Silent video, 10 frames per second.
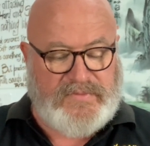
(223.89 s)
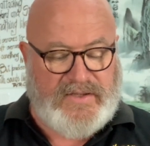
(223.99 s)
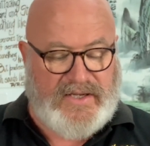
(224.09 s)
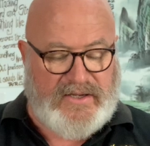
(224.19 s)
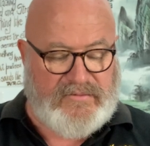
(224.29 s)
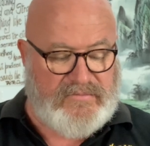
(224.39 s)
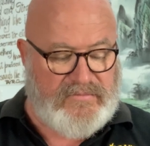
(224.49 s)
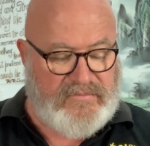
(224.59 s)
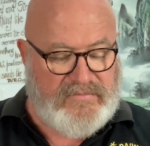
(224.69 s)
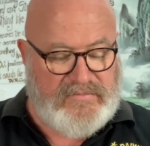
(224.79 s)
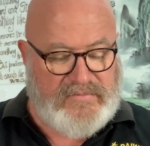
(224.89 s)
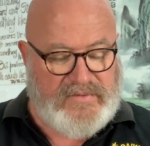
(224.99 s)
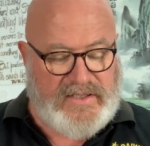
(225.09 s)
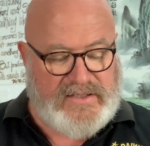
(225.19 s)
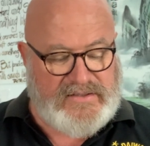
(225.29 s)
Now,
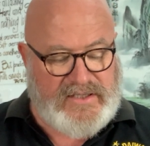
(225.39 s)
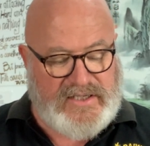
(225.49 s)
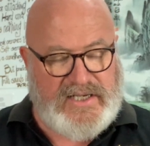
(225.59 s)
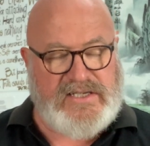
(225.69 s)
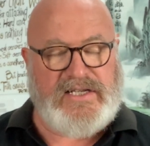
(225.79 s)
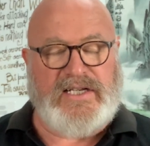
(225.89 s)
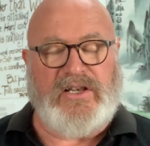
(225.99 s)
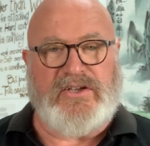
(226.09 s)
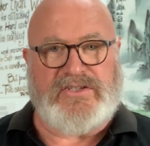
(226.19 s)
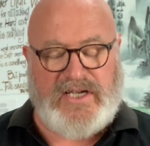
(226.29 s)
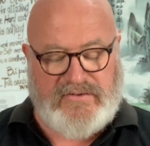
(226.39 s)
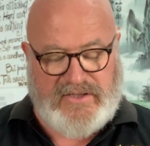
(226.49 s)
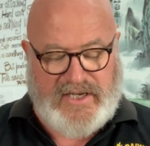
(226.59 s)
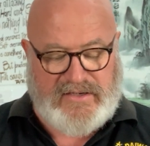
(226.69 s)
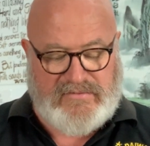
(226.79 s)
you could easily gloss over
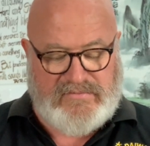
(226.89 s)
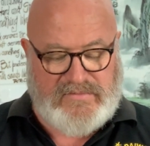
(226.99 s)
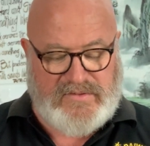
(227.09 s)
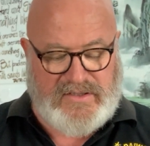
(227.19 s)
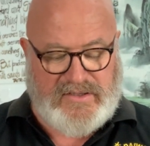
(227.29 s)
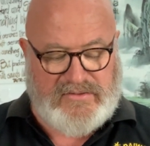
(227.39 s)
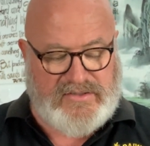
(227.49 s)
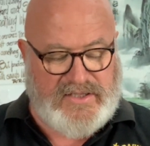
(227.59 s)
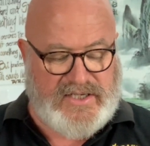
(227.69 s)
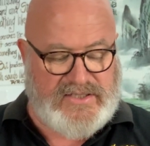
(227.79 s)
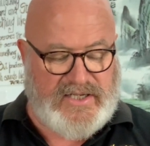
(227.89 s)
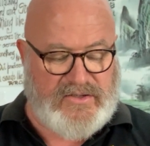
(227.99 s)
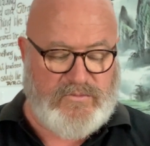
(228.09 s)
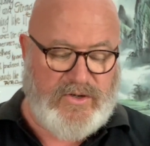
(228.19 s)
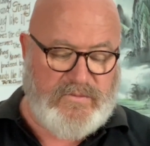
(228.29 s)
that, to the extent
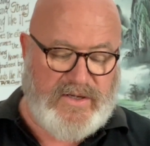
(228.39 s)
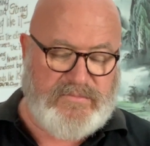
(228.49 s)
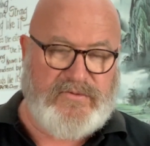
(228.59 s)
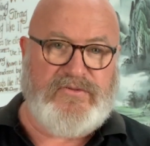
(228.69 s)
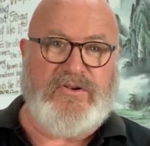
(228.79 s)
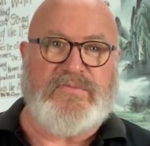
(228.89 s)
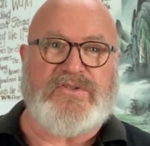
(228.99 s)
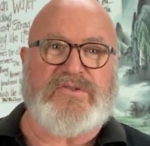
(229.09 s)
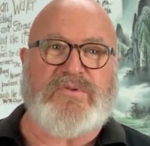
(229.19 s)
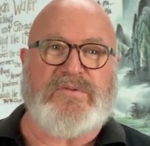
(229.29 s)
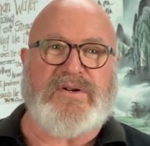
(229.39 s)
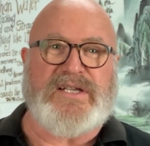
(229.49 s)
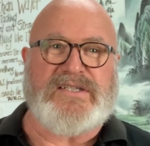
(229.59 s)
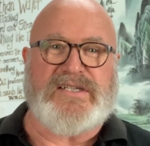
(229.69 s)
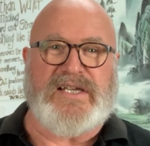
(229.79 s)
that what one performs is what one
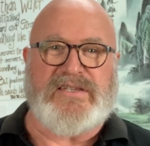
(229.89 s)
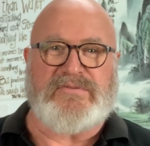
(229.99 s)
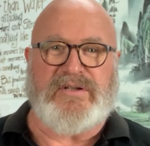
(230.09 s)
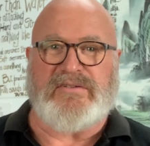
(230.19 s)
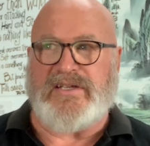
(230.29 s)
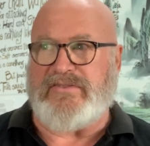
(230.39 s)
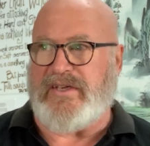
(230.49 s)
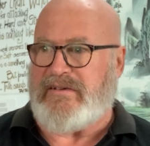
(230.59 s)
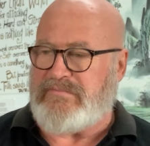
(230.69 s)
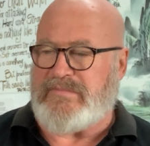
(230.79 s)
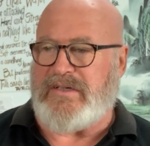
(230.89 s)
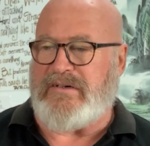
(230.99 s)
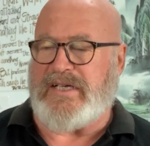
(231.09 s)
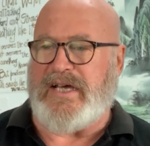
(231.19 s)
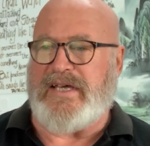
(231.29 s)
intends. Well, you could think,
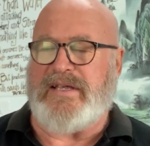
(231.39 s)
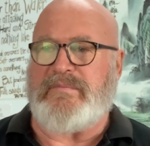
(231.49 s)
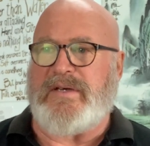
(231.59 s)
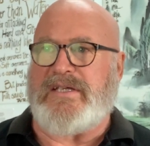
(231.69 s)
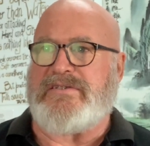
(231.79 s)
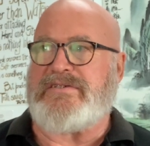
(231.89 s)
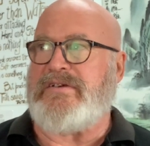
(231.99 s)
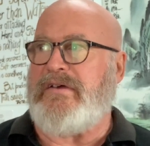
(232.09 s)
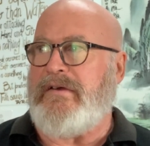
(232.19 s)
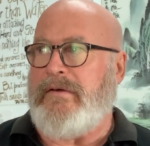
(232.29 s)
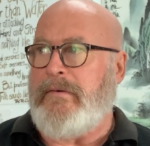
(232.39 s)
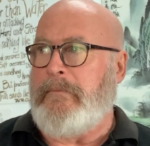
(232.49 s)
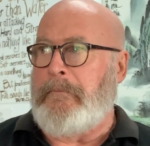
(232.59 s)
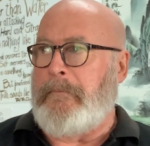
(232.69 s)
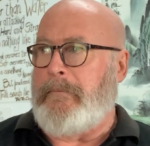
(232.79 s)
oh, okay, that means
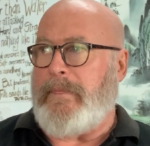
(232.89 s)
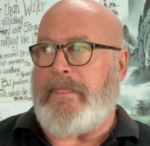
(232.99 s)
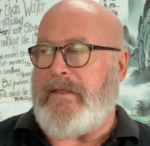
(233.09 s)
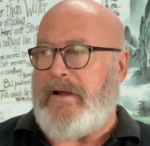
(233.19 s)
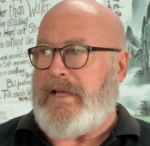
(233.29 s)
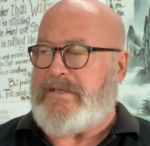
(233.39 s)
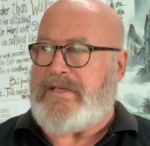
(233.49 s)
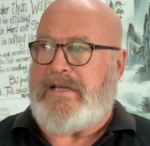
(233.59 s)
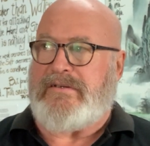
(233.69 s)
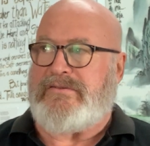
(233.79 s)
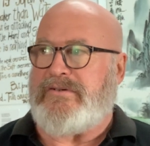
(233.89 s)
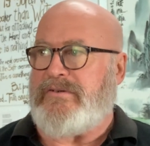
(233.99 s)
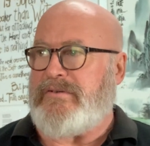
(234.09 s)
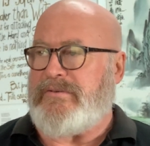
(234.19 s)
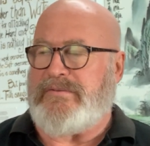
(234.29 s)
I intend
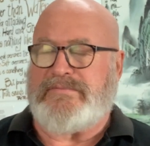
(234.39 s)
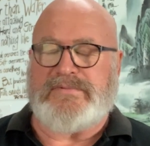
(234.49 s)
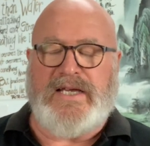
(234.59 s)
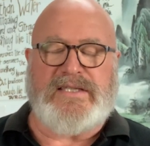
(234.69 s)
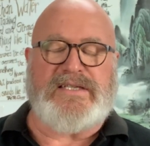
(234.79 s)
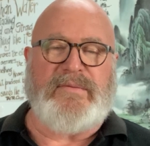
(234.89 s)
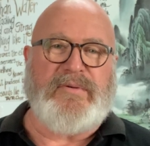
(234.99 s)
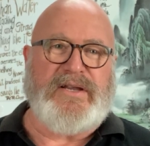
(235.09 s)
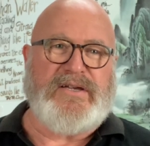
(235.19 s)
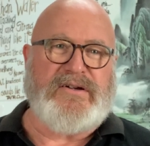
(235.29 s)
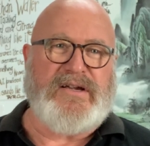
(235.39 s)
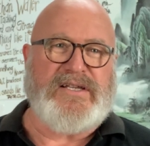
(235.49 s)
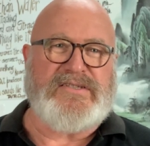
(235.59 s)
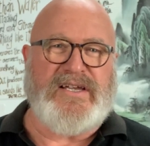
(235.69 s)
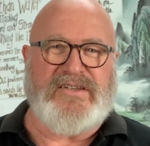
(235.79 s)
to hit somebody, or I
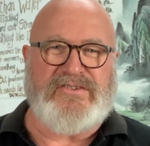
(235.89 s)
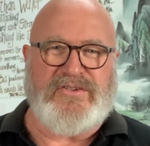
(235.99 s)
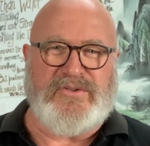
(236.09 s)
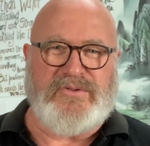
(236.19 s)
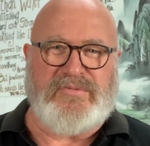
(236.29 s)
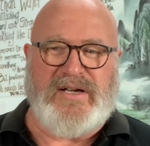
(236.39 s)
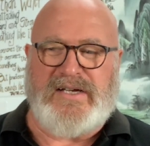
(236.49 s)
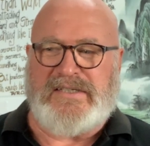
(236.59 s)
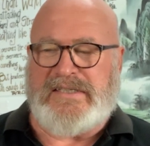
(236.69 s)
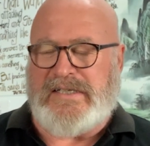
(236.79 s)
intend to